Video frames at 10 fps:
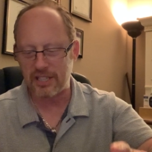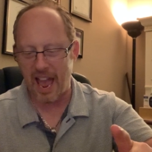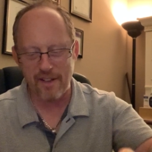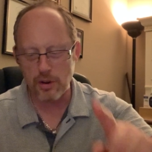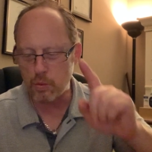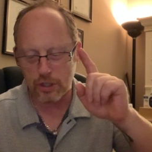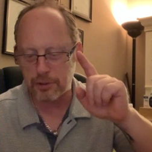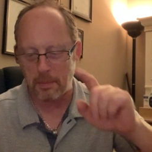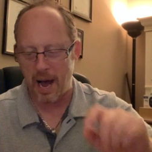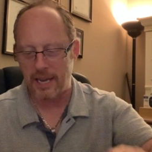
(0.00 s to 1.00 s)
into
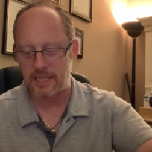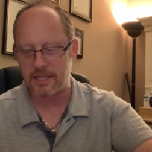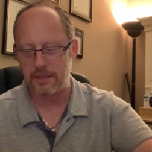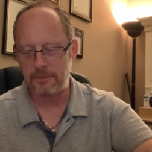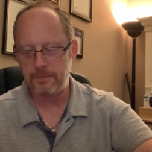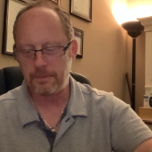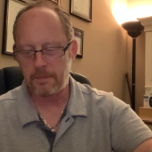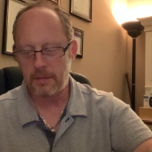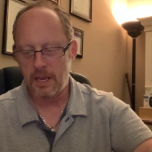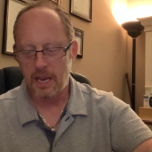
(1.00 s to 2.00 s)
everyone's minds.
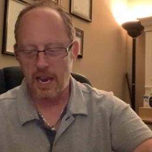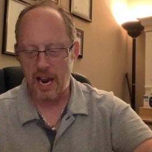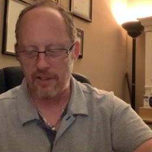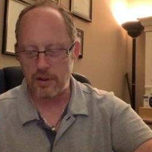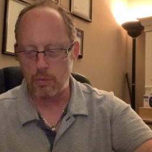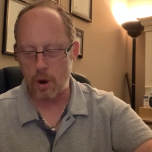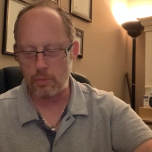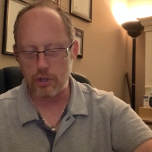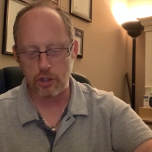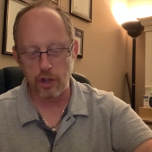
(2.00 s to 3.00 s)

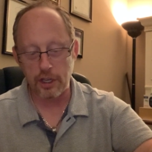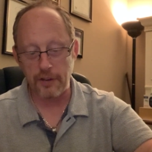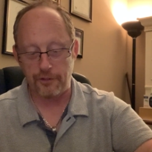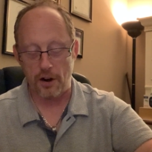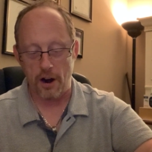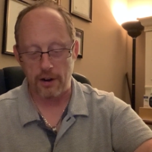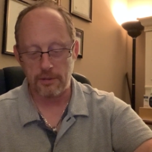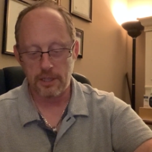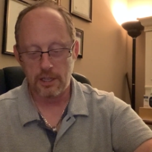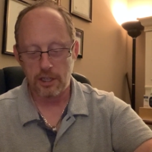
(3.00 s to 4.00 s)
Everyone was looking for her.
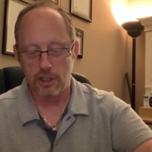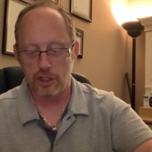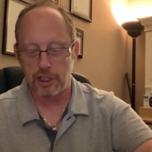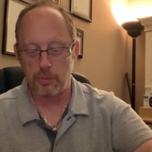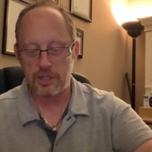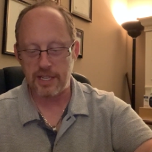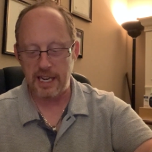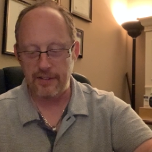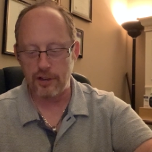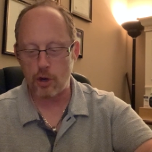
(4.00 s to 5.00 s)
She was
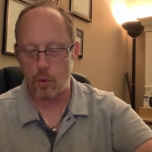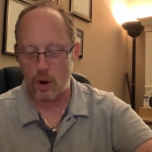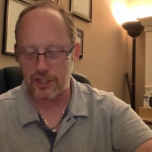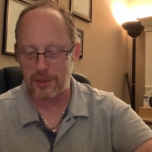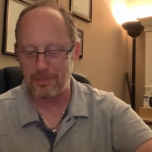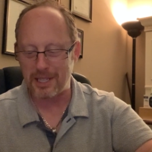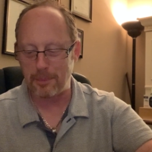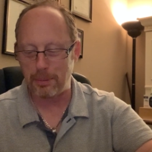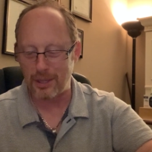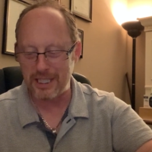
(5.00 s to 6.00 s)
even questioned by
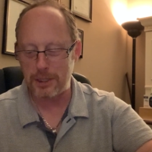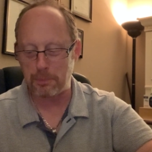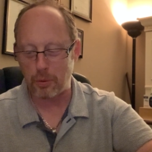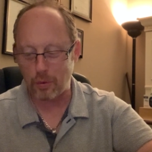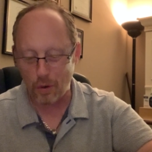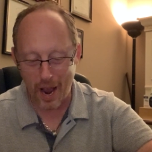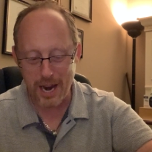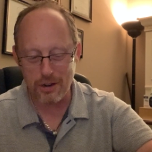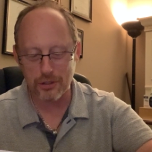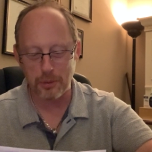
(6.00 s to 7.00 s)
the police
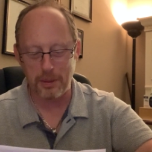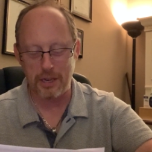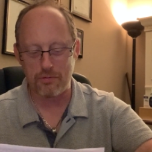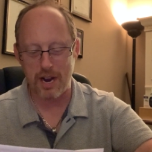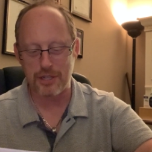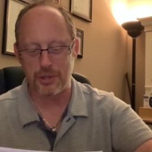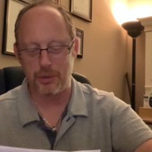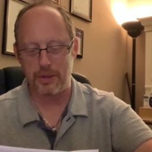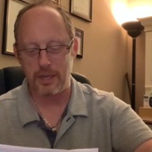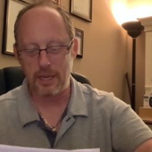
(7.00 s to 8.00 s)
prior to being
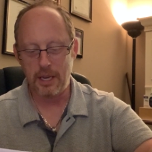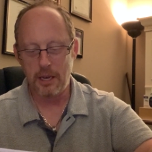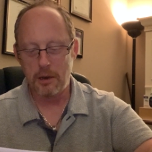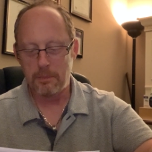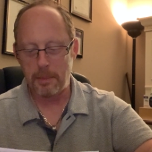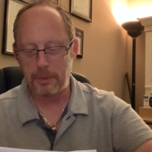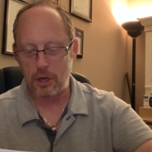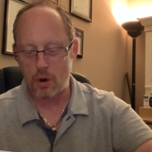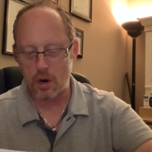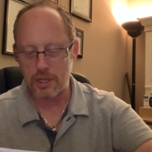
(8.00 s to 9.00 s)
rescued. But
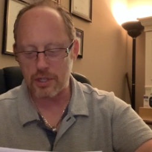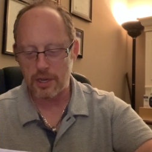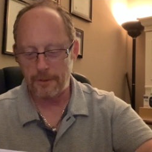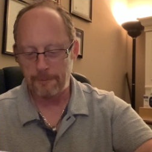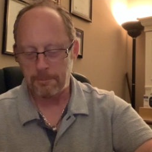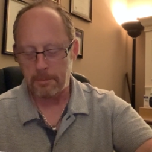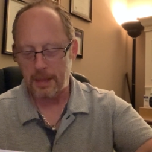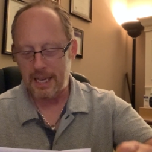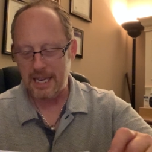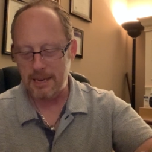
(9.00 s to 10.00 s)
because
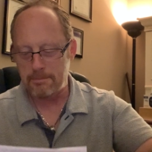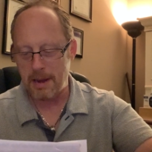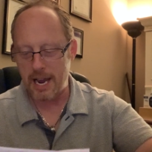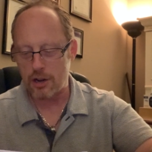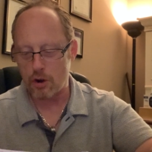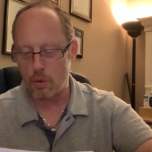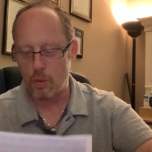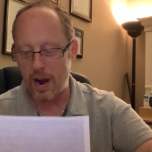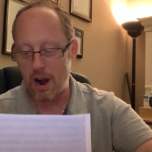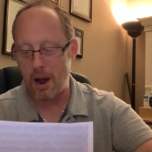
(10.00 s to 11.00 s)
he made her
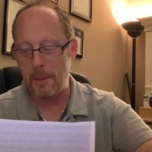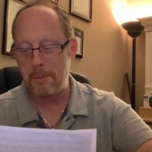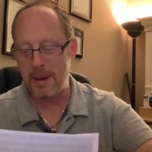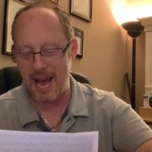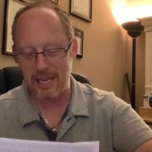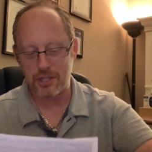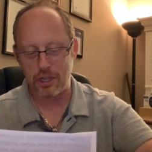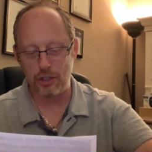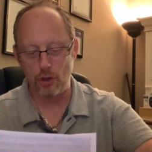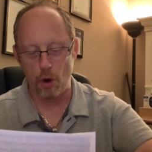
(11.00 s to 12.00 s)
wear a
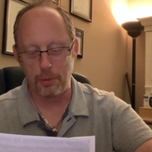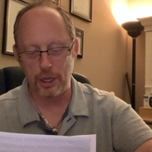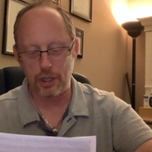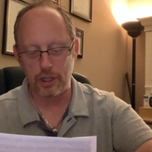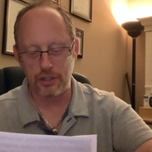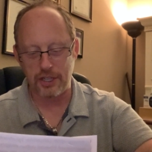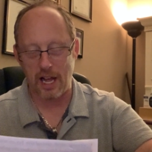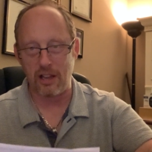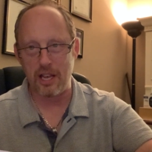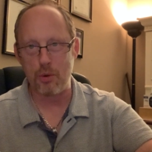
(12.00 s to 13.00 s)
mask, nobody could
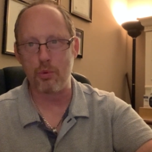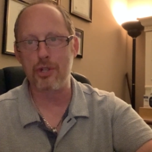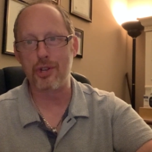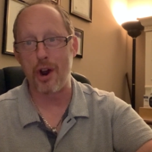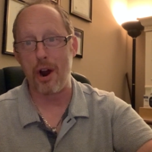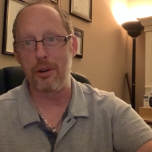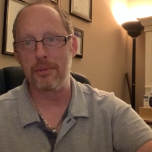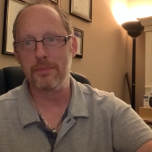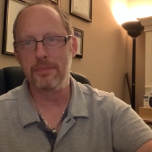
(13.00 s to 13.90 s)
tell it was her.